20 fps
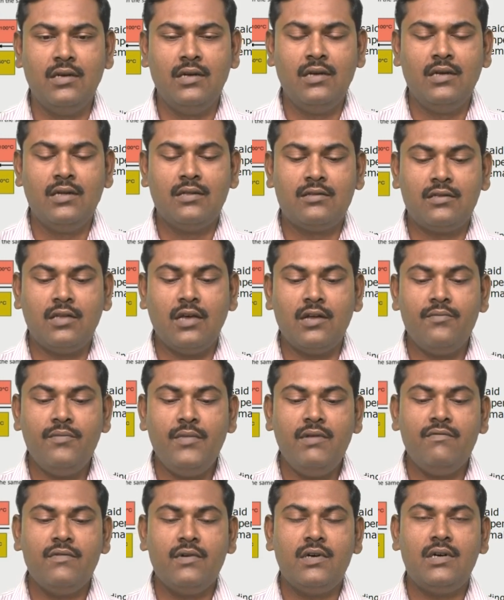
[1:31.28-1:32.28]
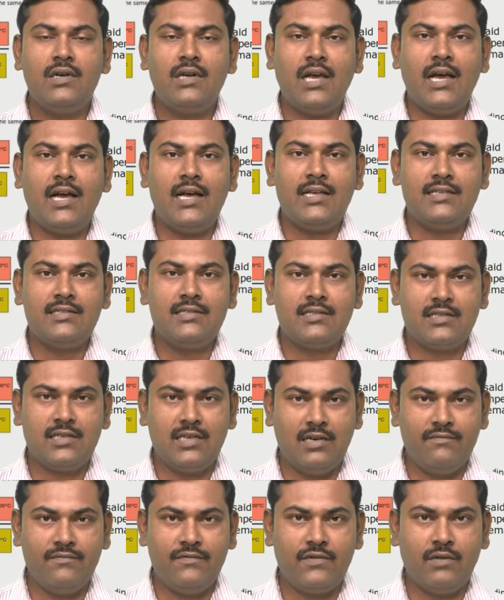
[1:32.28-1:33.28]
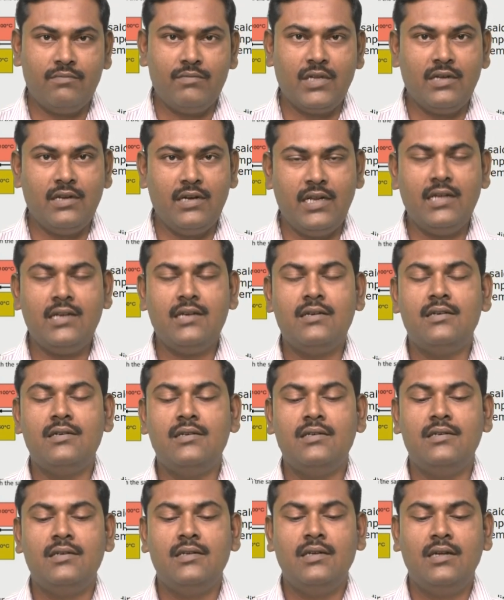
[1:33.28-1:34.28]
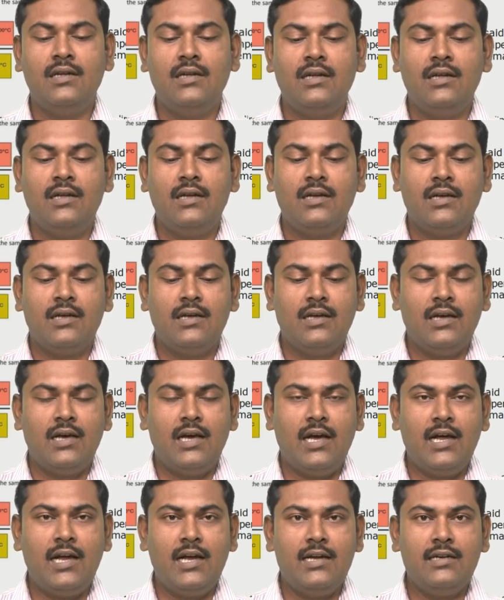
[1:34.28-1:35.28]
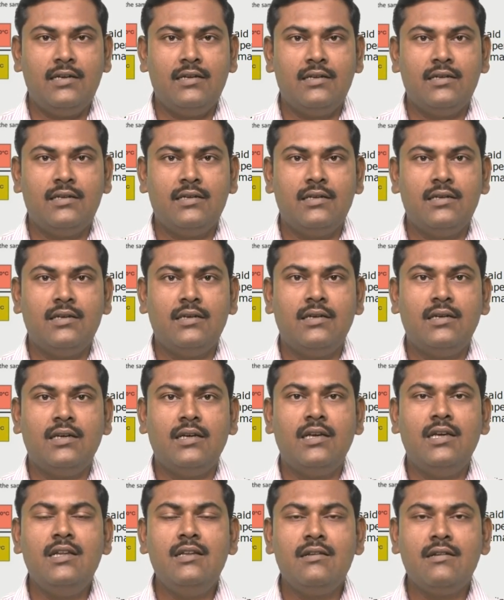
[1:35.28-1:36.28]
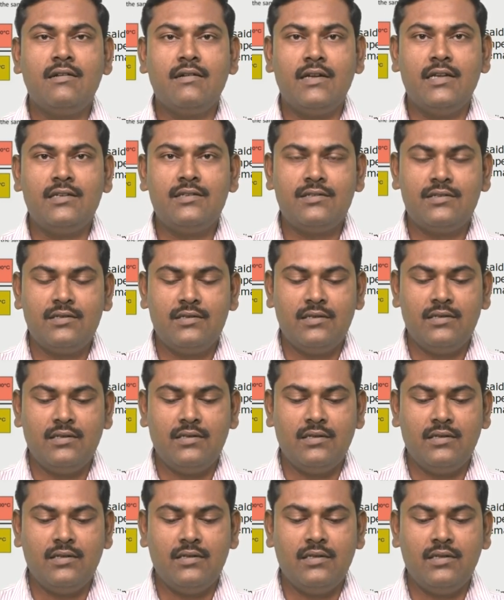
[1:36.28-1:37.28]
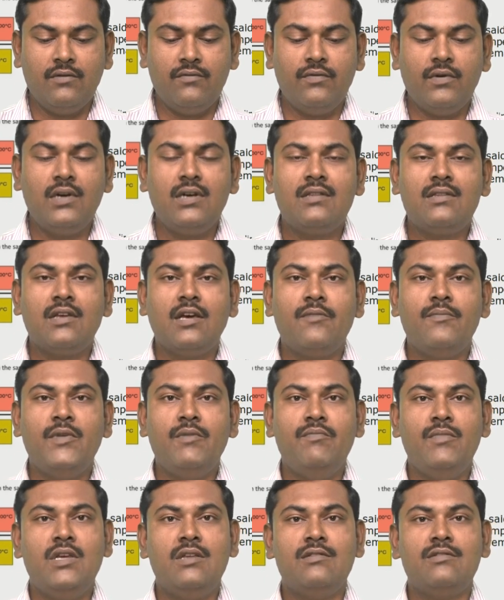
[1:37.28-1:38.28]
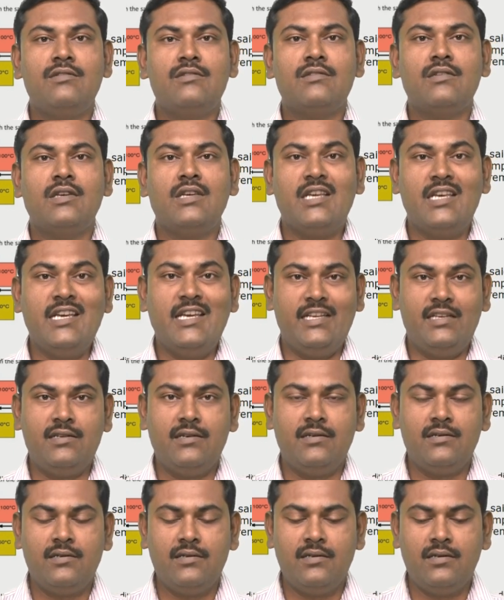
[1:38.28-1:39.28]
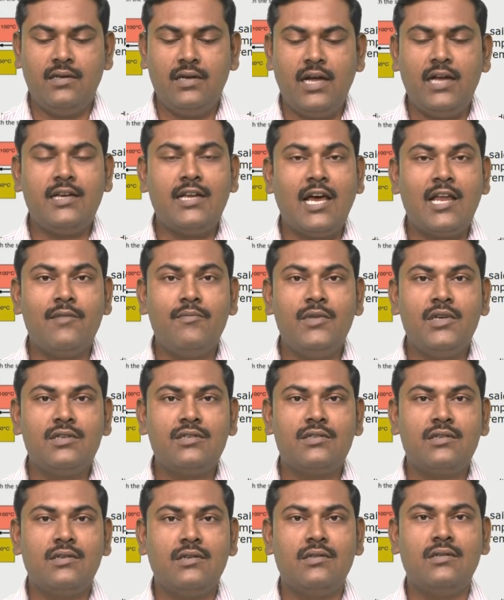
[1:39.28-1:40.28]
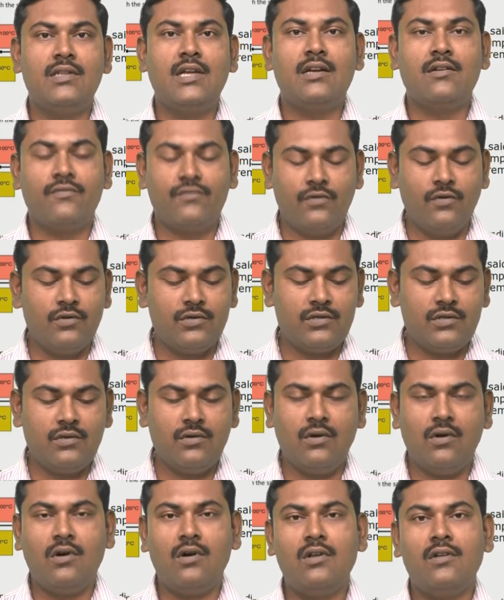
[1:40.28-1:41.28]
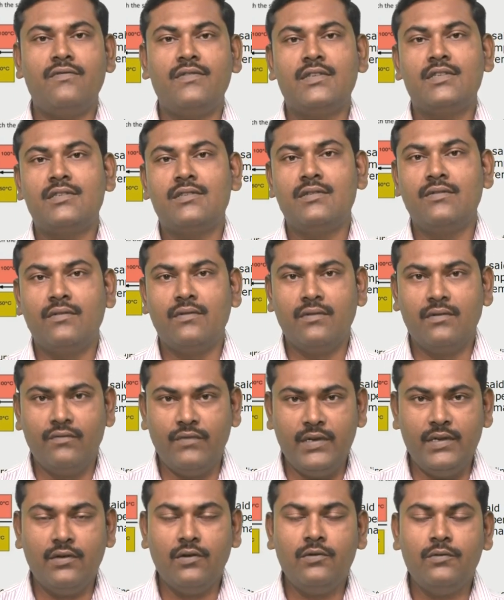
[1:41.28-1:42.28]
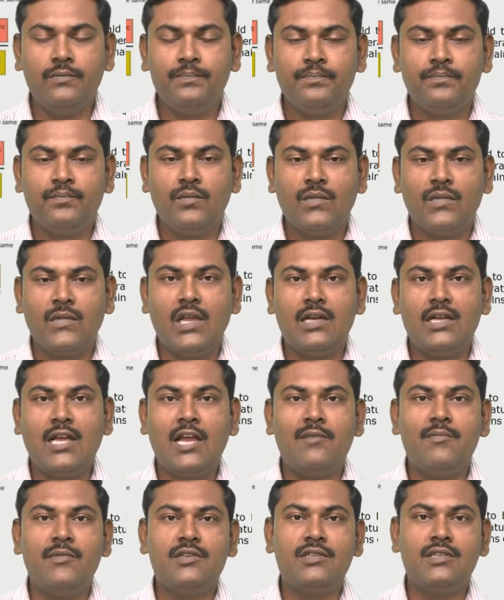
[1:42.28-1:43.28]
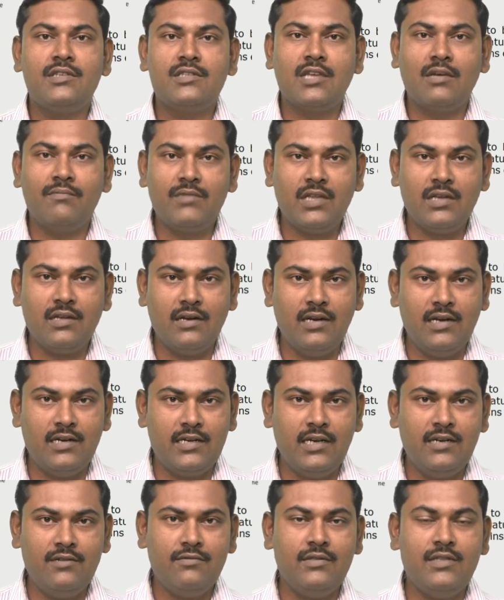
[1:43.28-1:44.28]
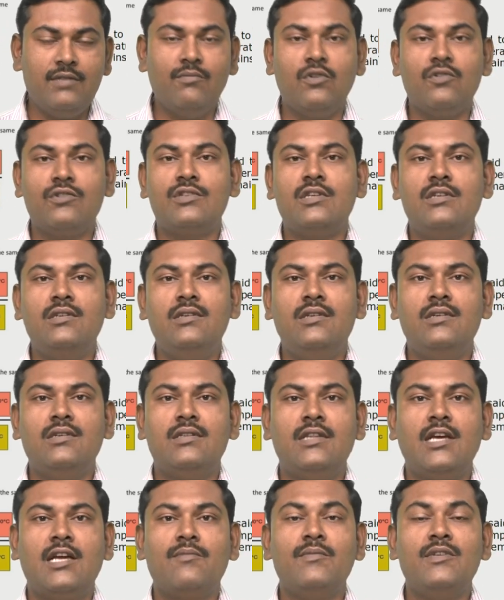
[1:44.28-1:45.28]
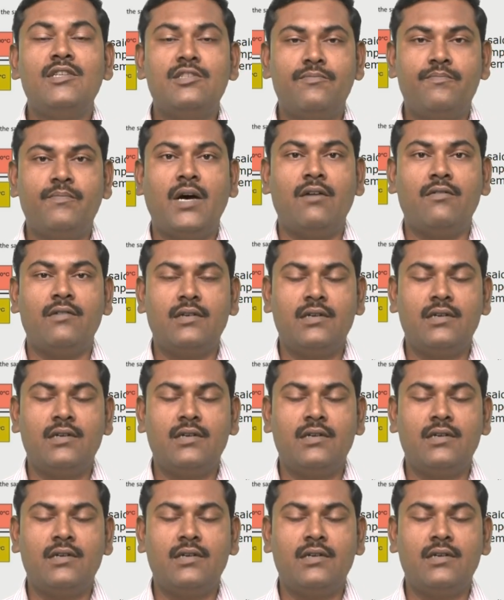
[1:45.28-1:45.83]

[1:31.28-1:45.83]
Thermi word has come from the Greek, and in Greece the word thermi means heat, and dynamics, that of course all of us we know that dynamics is something related to the motion, that means power.